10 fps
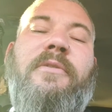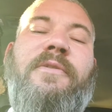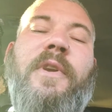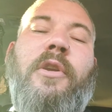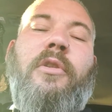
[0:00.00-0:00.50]

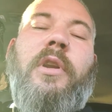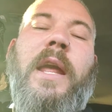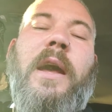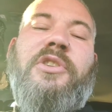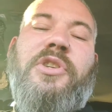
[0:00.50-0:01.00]
figuring
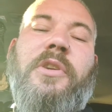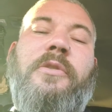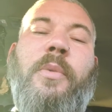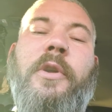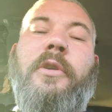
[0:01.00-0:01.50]
out
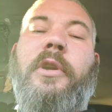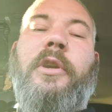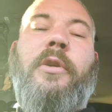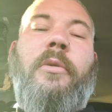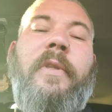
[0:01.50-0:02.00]
just where you're going to
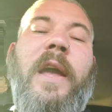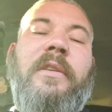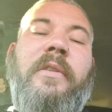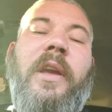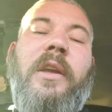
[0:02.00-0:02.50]
go
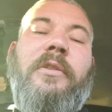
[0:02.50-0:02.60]
that day.